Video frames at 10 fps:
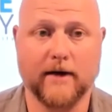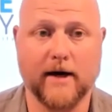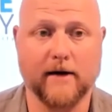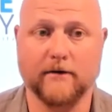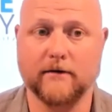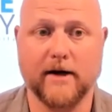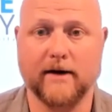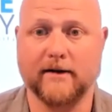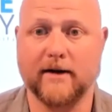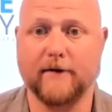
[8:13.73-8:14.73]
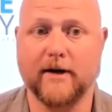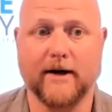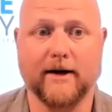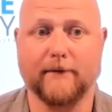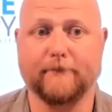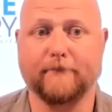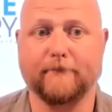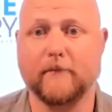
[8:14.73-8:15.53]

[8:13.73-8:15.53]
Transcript: the answer is yes every time.